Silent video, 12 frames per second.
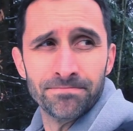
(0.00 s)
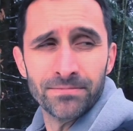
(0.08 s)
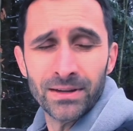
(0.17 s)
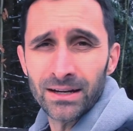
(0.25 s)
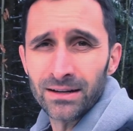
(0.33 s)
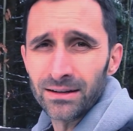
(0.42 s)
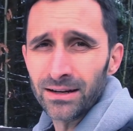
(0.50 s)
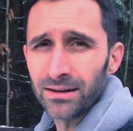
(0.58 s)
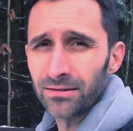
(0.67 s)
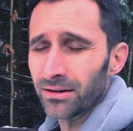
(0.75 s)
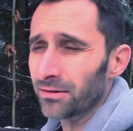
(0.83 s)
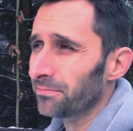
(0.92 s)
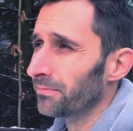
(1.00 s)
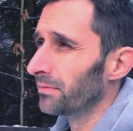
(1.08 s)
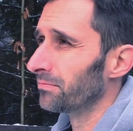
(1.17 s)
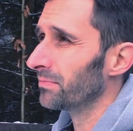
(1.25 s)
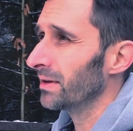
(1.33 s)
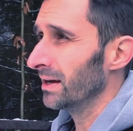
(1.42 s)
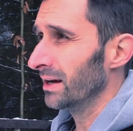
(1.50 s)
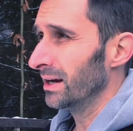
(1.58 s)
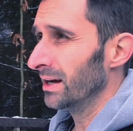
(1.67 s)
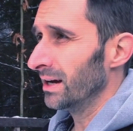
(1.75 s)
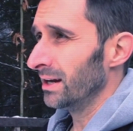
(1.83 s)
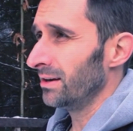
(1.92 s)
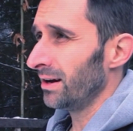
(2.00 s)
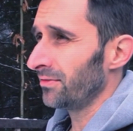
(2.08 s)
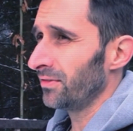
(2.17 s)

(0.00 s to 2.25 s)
yeah, I don't know. Not